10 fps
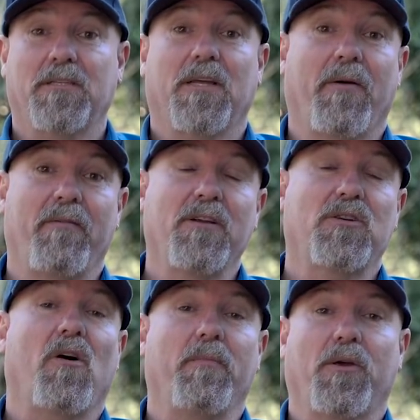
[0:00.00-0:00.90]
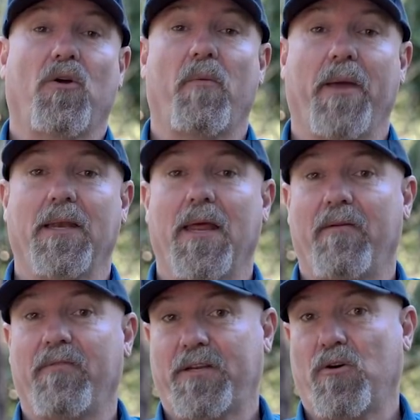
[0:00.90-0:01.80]
So every time you comment,
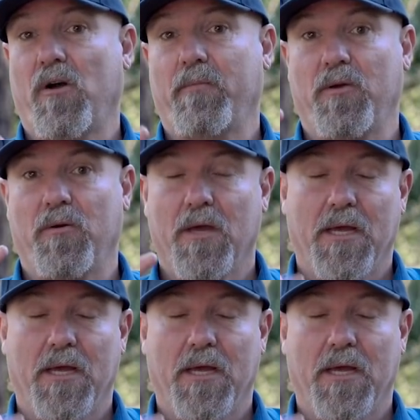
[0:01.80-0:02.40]
every time you